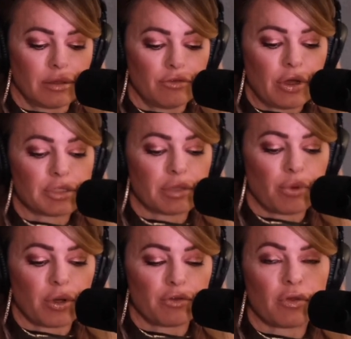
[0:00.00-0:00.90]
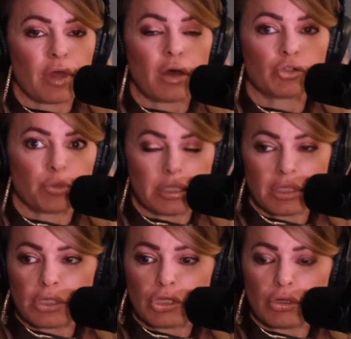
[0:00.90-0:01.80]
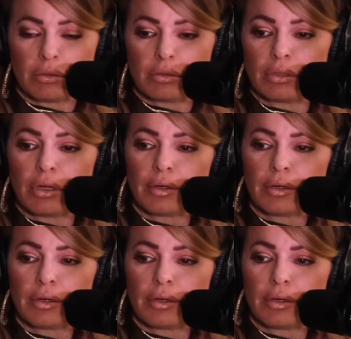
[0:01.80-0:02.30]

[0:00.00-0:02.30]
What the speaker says: very supportive for the LGBTQ